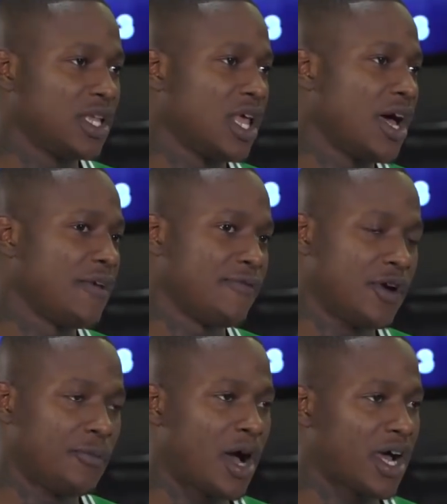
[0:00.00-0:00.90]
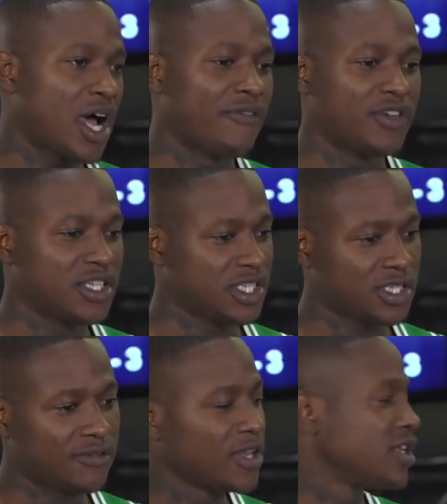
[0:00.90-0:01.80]
a lot, my confidence and
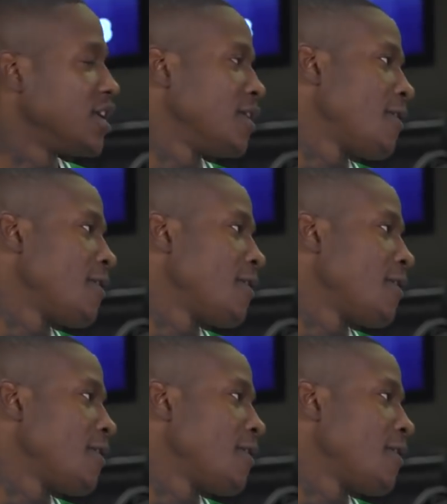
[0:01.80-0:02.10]
stuff like that.